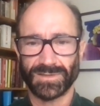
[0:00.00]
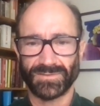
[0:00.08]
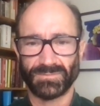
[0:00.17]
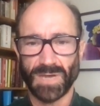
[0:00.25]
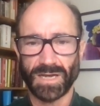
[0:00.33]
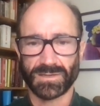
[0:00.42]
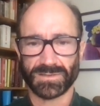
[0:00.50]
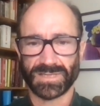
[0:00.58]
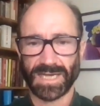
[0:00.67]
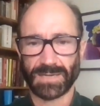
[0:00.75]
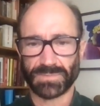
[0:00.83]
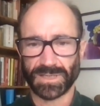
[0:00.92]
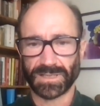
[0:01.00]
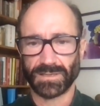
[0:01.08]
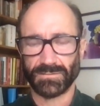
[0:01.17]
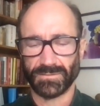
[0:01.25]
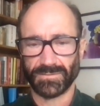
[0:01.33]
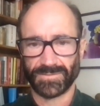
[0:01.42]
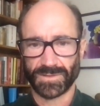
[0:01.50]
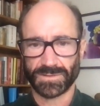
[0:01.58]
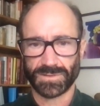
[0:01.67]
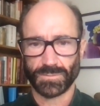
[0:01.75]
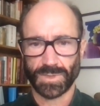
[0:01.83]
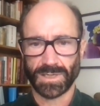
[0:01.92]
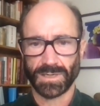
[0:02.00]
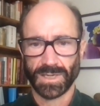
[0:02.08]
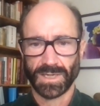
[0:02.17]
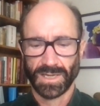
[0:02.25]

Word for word: this microsampling that you referred to where,